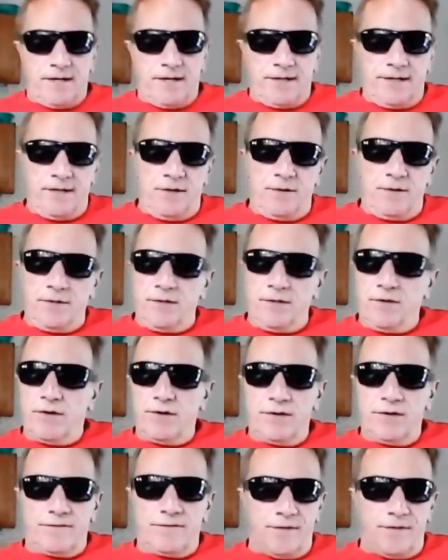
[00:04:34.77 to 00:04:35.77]
You
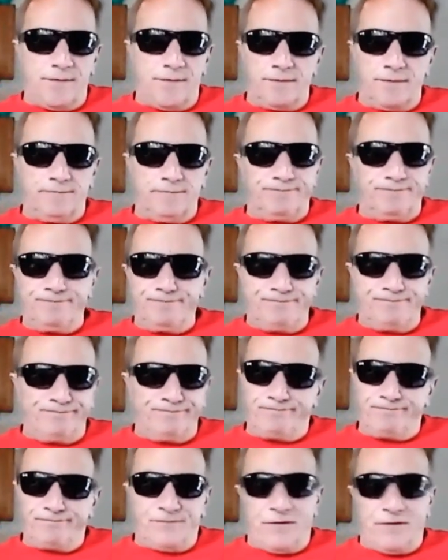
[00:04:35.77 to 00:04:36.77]
heard it from
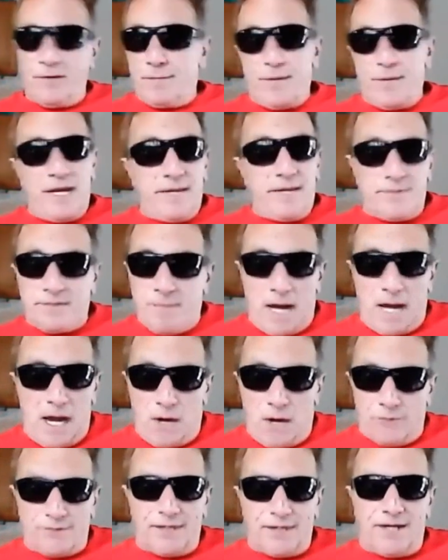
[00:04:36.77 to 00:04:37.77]
the Babe's
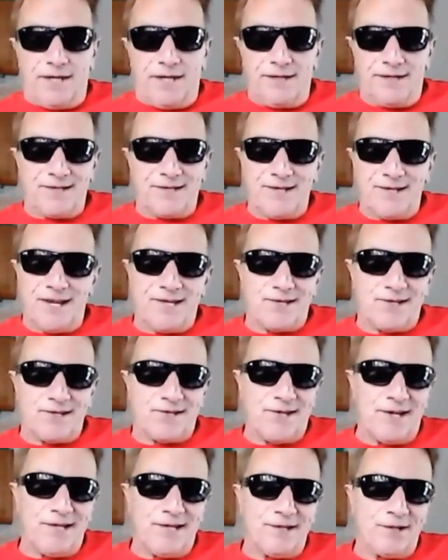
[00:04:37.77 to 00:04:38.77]
mouth, as the
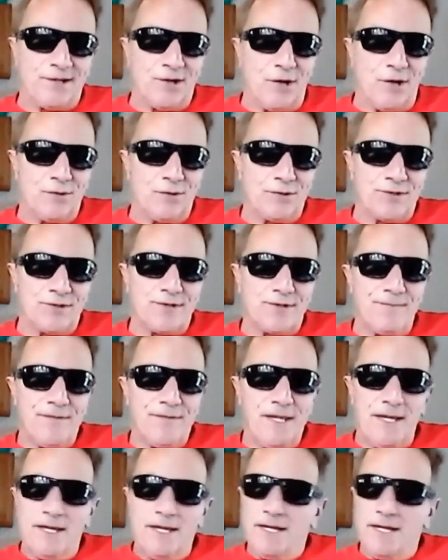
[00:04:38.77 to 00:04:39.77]
saying goes.
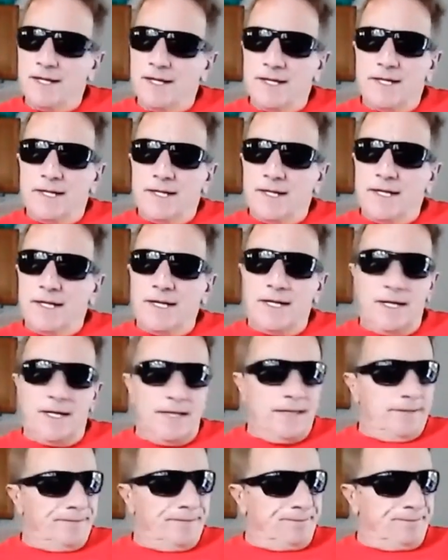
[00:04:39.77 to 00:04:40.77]

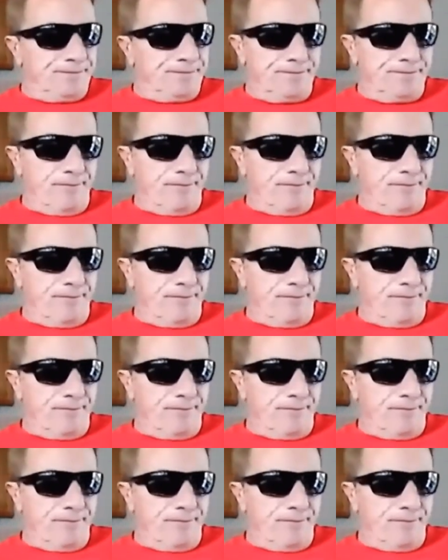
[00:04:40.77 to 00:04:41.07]
Um,